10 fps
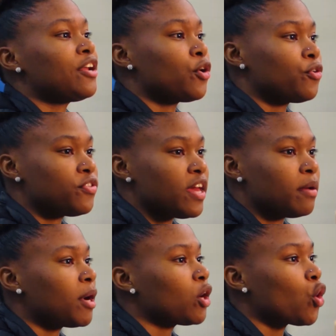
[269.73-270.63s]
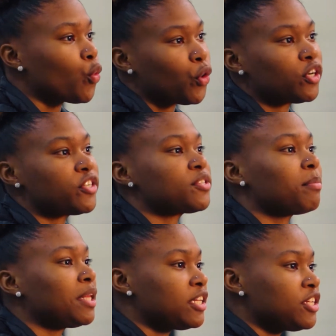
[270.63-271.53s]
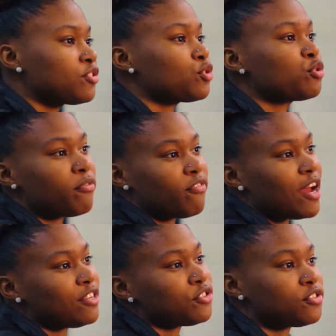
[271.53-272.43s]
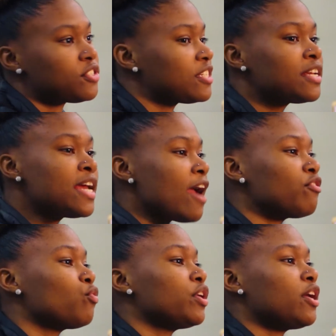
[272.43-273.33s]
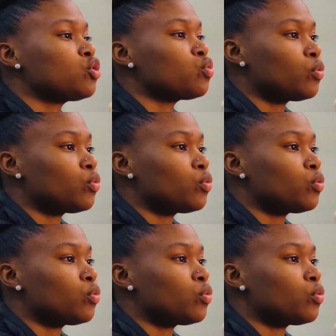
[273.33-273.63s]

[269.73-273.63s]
I know that my coworkers and my leads and supervisors and everyone else